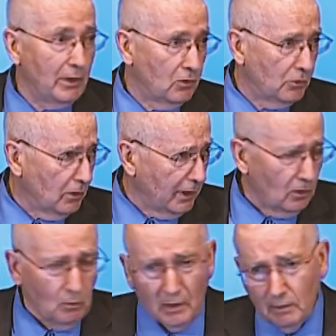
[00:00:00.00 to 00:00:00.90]
Peter
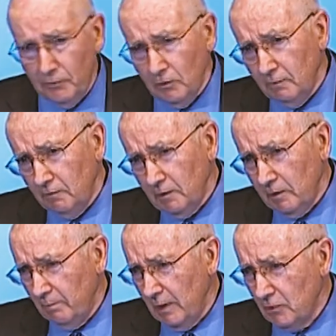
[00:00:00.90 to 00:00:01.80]
Doyle, one of your
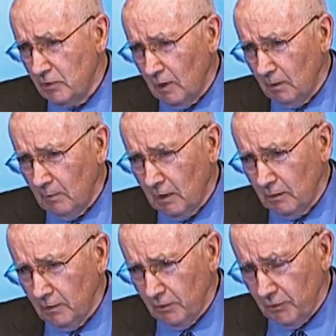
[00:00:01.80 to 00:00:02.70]
very best young
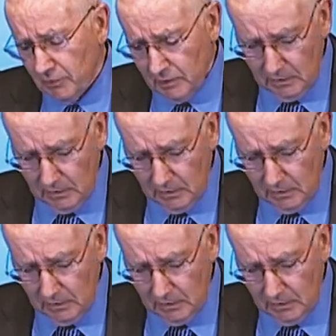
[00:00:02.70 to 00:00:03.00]
marketers.